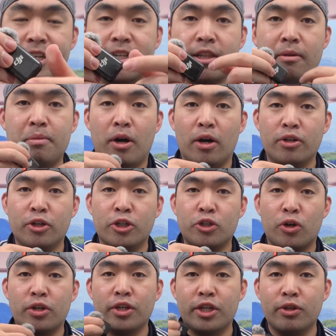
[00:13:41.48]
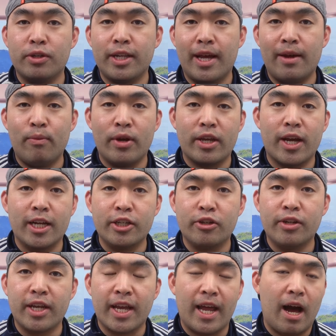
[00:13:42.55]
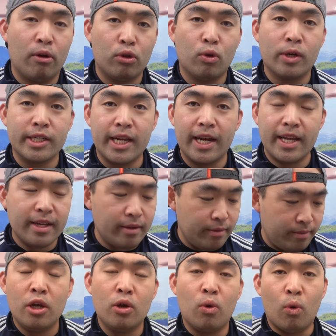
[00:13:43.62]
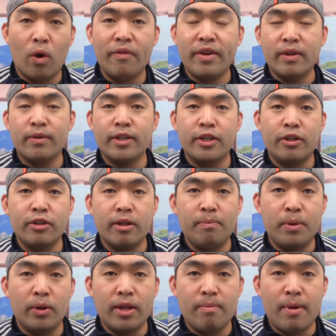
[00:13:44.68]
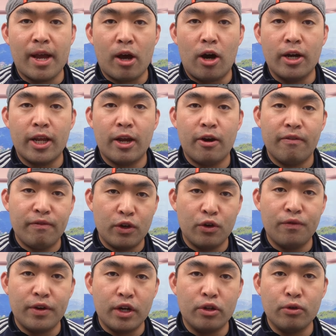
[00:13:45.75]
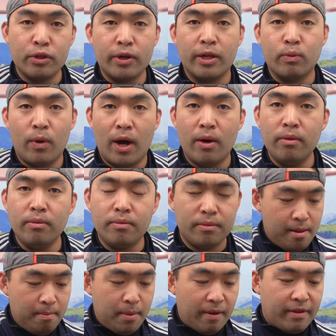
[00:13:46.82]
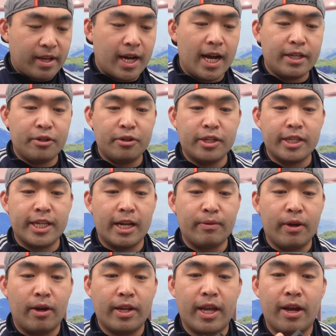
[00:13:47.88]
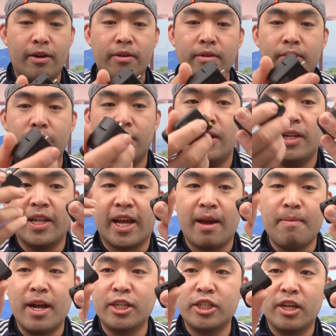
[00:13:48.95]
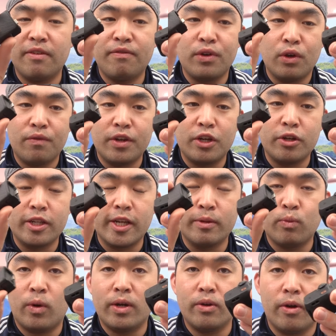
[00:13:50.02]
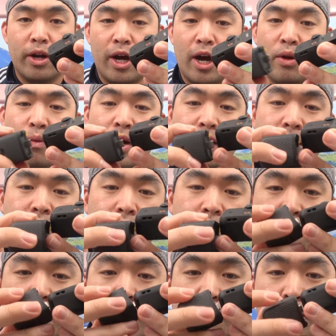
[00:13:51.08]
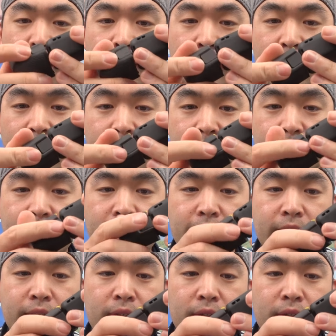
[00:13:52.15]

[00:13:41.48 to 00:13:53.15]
just clip it onto your shirt to use it when you guys are using an outdoor setting. Or if you guys want to use the built-in mic on here, feel free to do so as well. But if you guys do use the accessory on here, like I mentioned, feel free to use this one or the other one. Just plug it in like this.